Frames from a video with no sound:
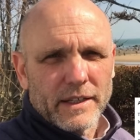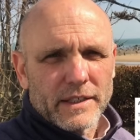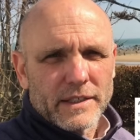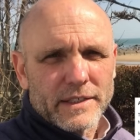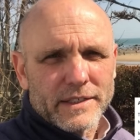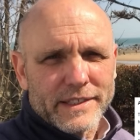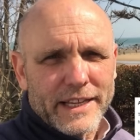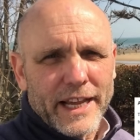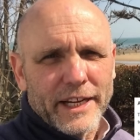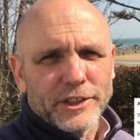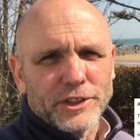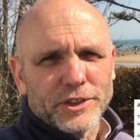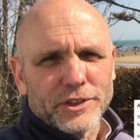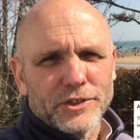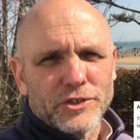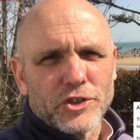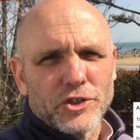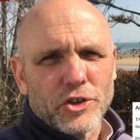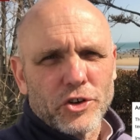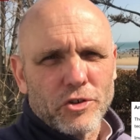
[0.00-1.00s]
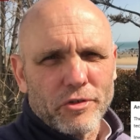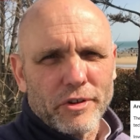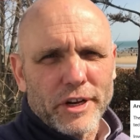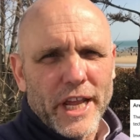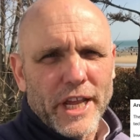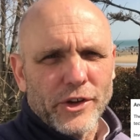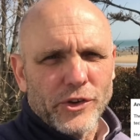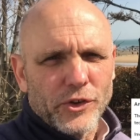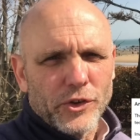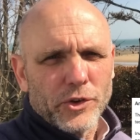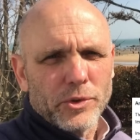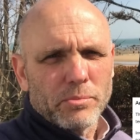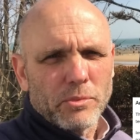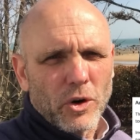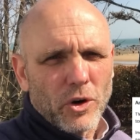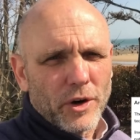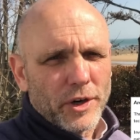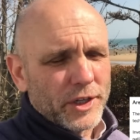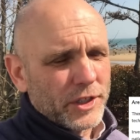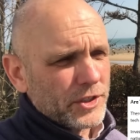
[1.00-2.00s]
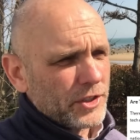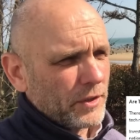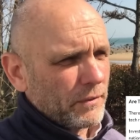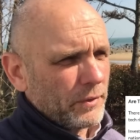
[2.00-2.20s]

Sanctions create new markets.